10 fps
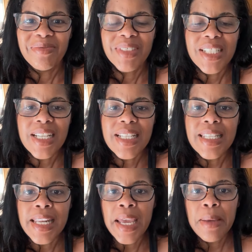It says
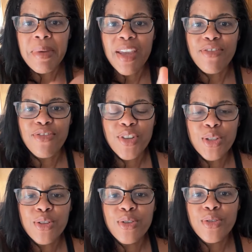name a
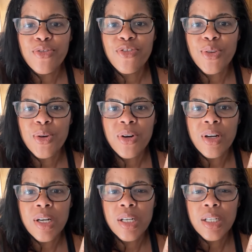food
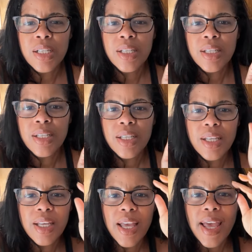for
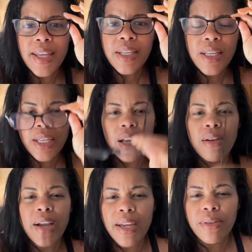an edit.
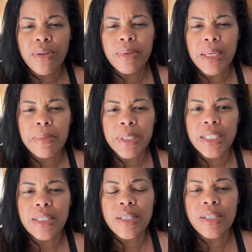Okay, I don't know what that
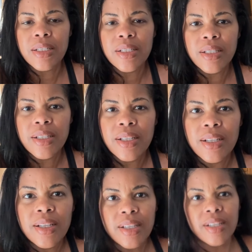means.
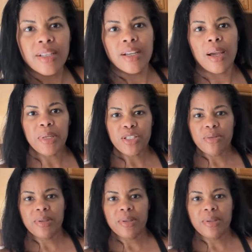I'm not sure